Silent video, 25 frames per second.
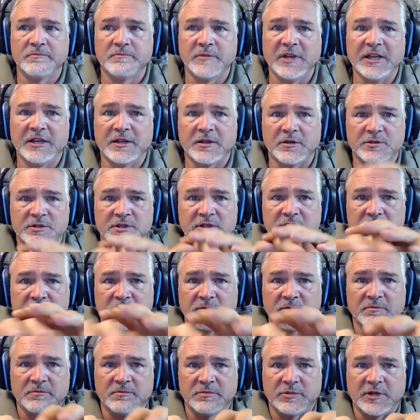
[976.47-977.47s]

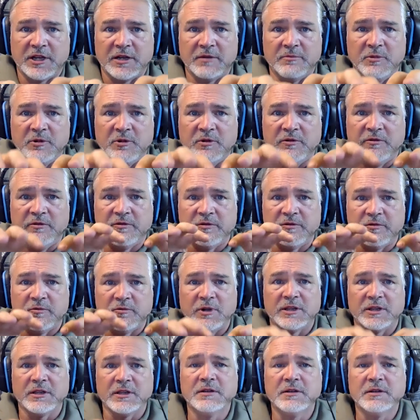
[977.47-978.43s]
ecosystem can move with it